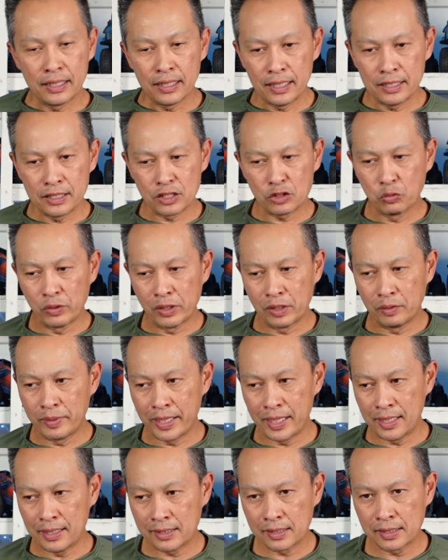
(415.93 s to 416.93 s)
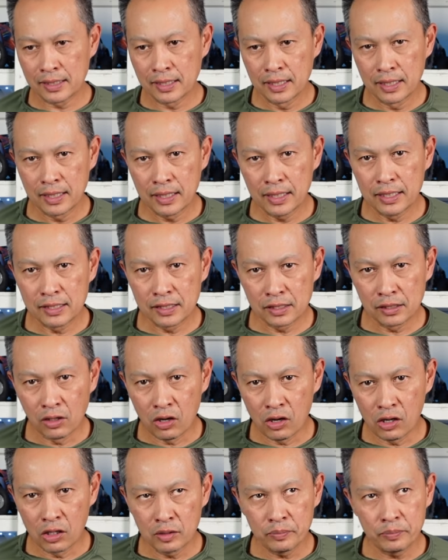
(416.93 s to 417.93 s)
inch wheelbase is
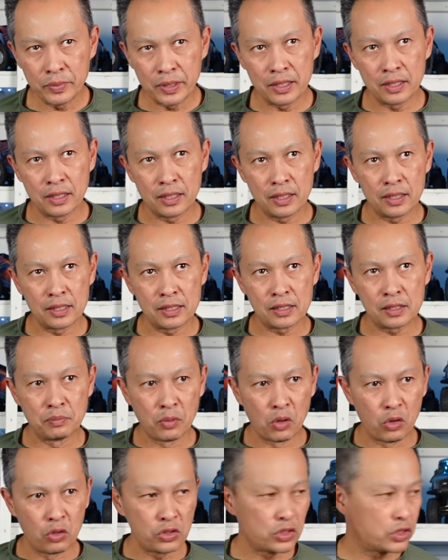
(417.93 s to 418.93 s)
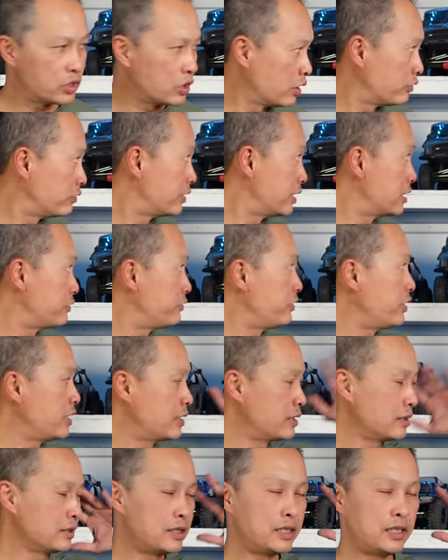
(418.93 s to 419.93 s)
long because most of these
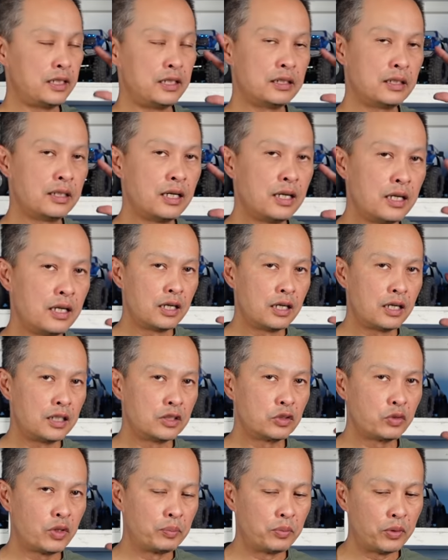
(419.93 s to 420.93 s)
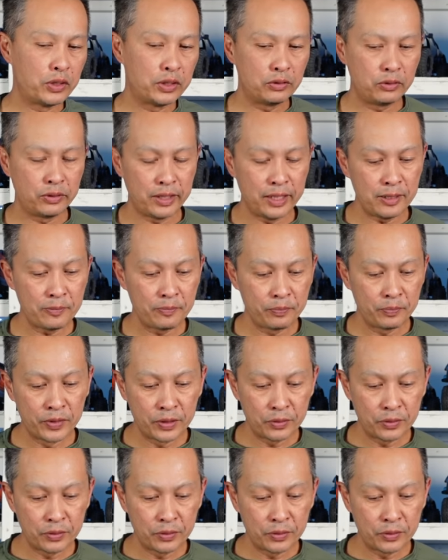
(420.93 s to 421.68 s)
vehicles here are 12.3,